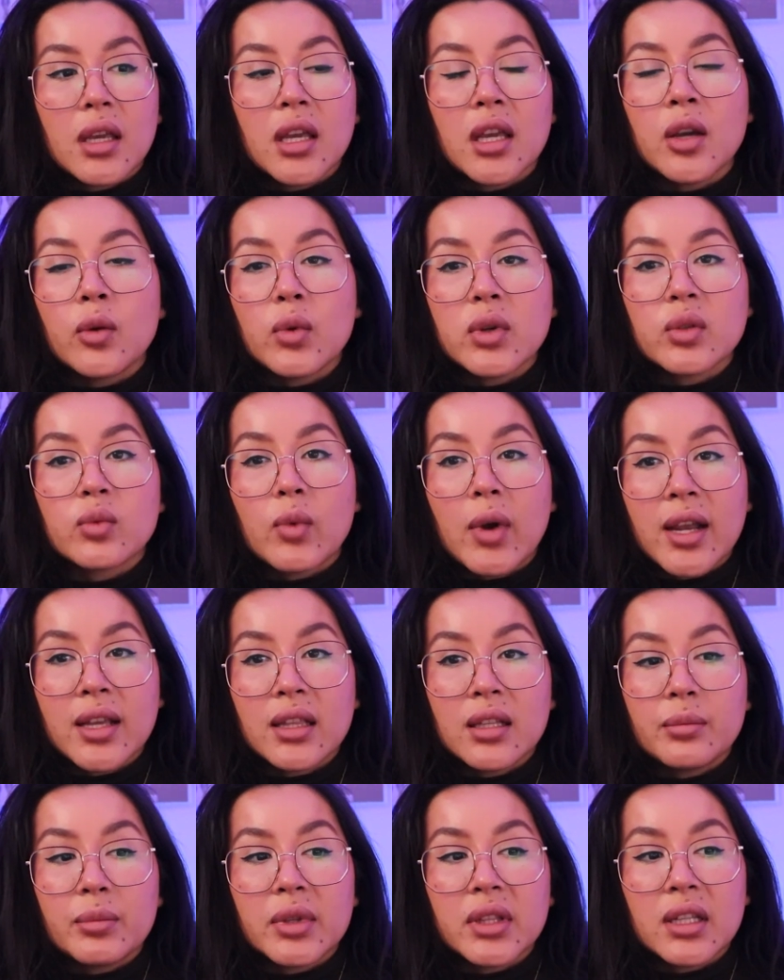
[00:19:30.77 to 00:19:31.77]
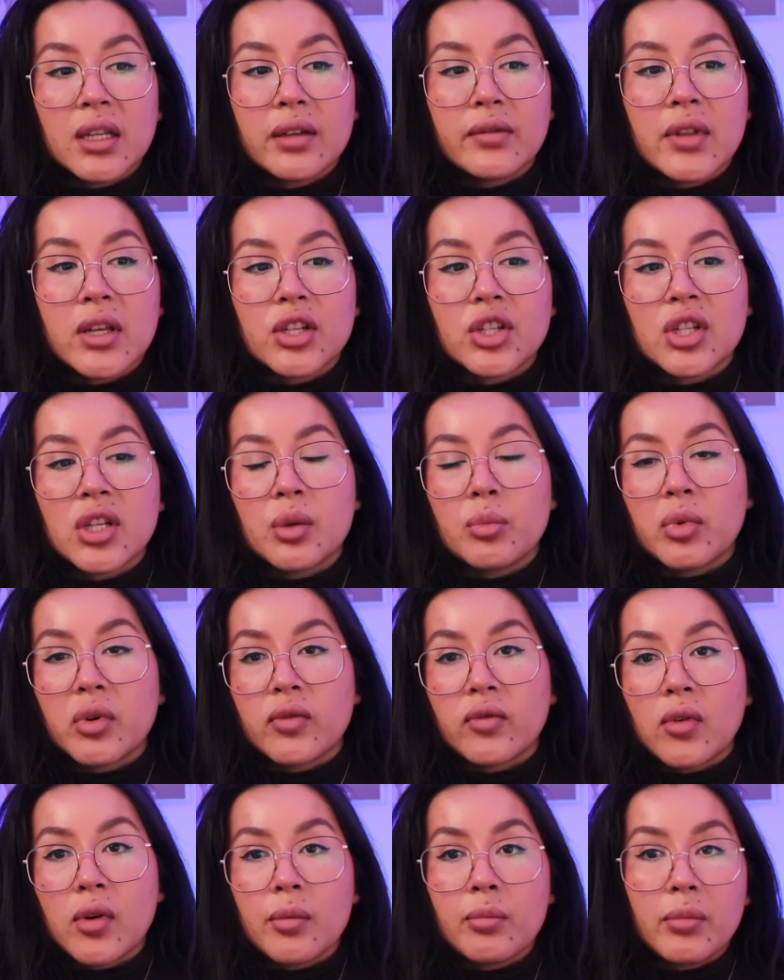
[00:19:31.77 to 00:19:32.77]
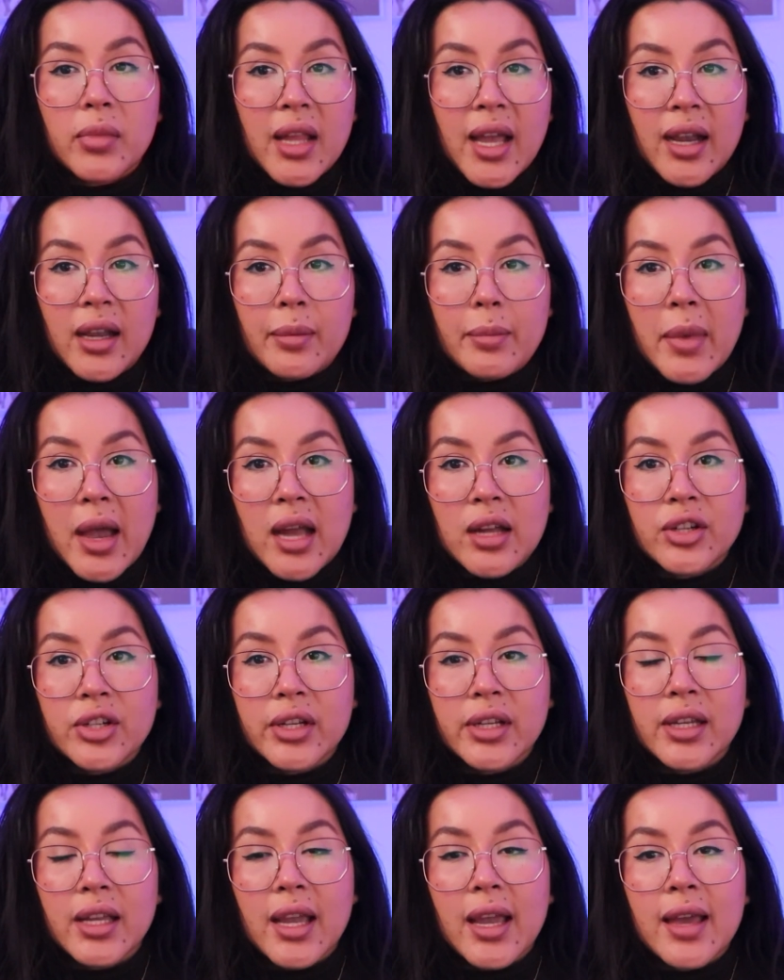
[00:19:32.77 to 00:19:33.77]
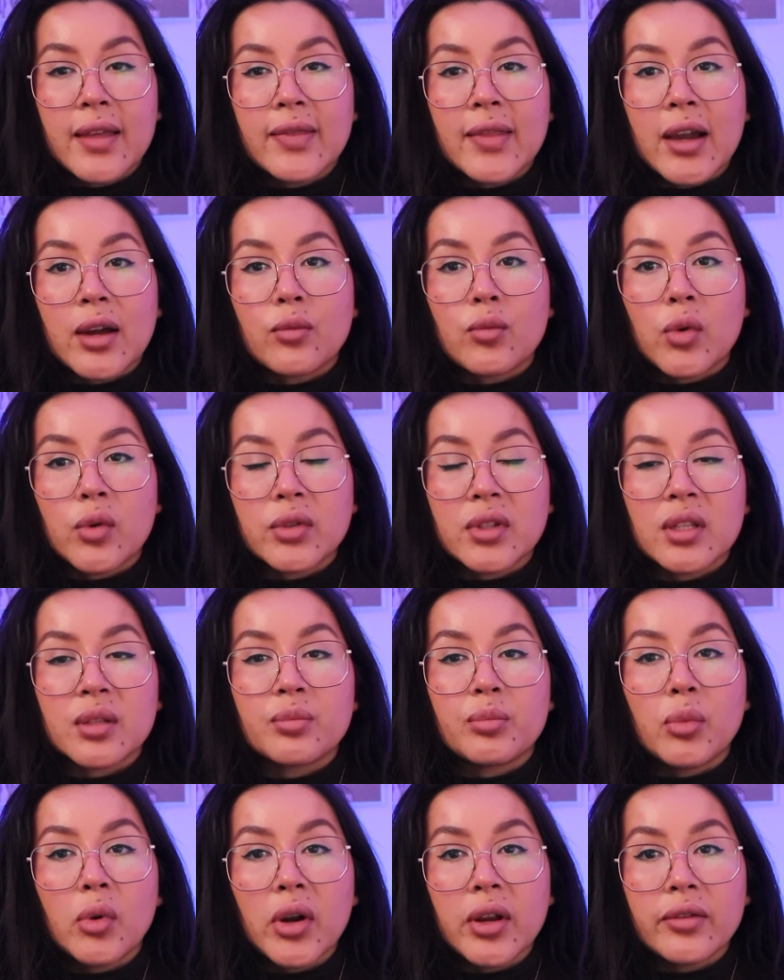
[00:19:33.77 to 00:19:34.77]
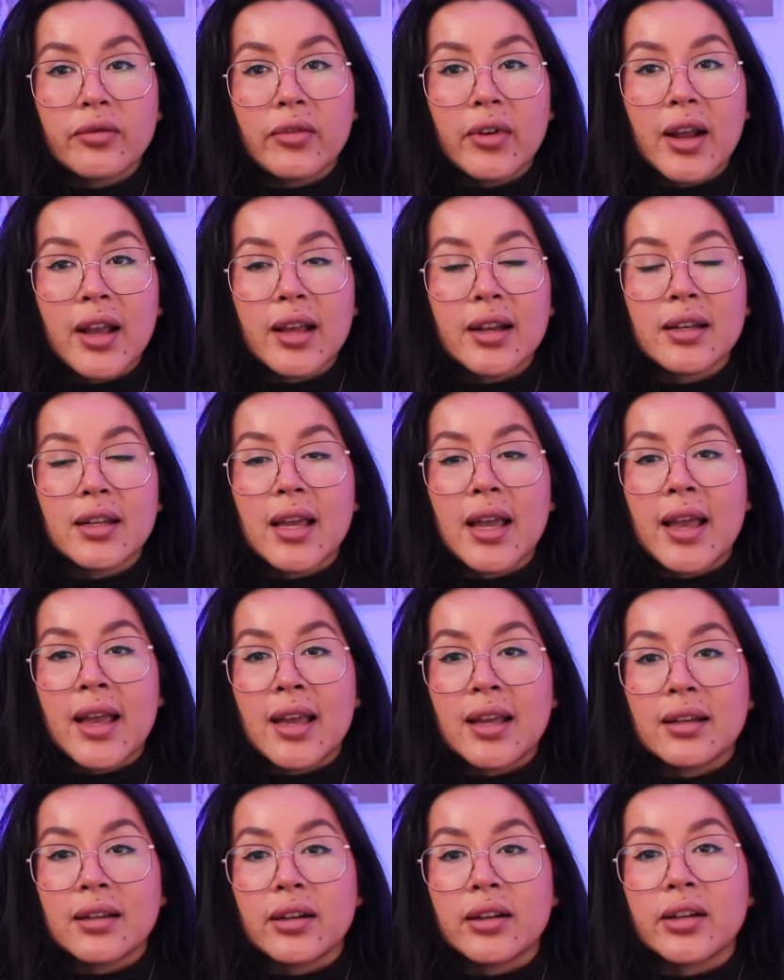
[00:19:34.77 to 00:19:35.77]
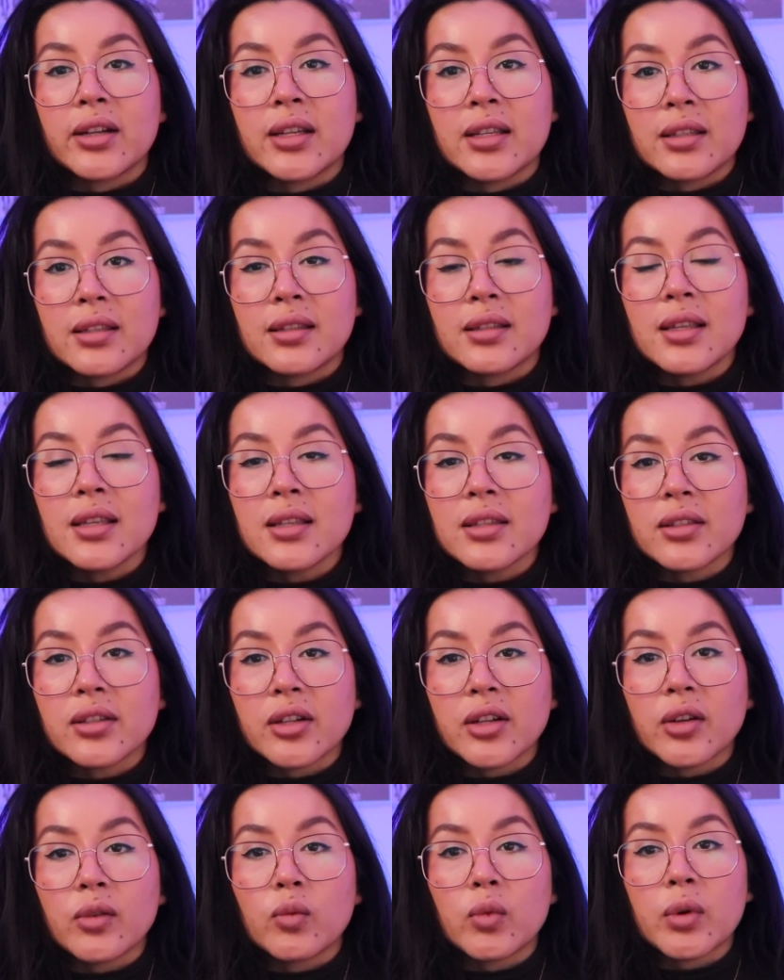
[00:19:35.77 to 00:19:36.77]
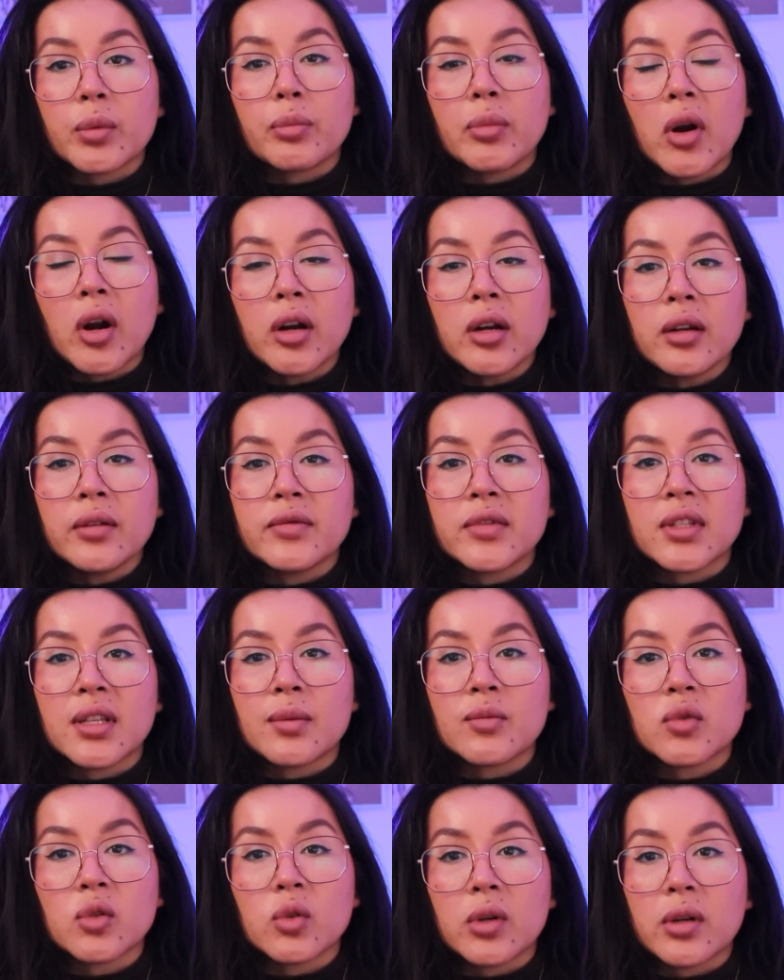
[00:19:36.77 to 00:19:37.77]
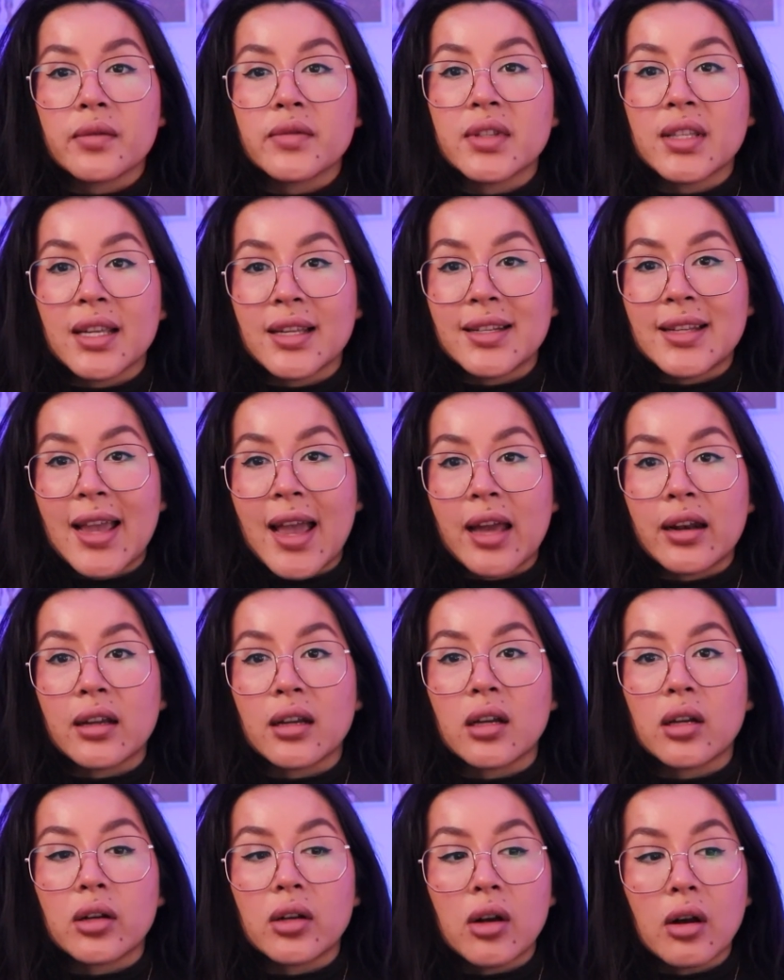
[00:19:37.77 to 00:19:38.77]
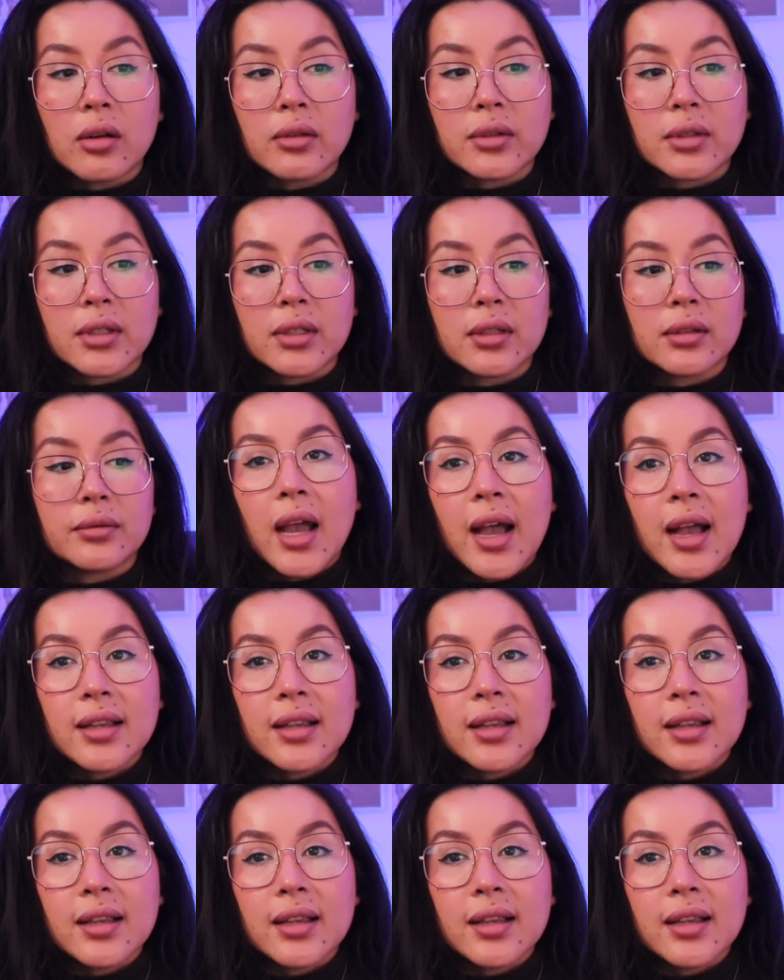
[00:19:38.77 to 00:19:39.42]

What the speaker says: It was widely believed that she performed black magic and that Rosa's boyfriend and his sister were part of some sort of satanic cult.